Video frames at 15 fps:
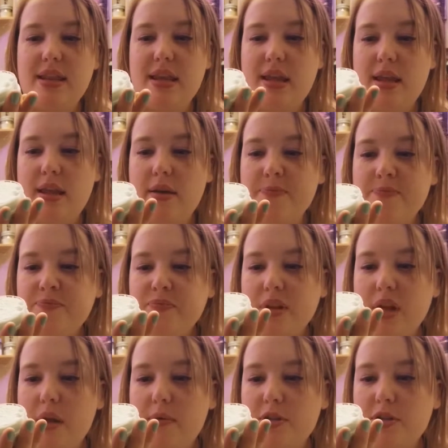the
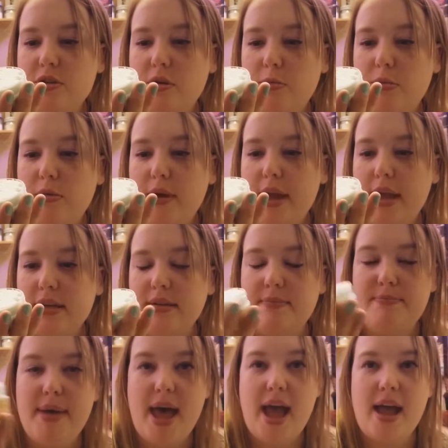original brand
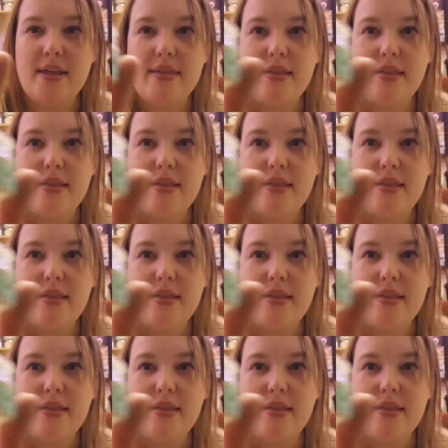of Bath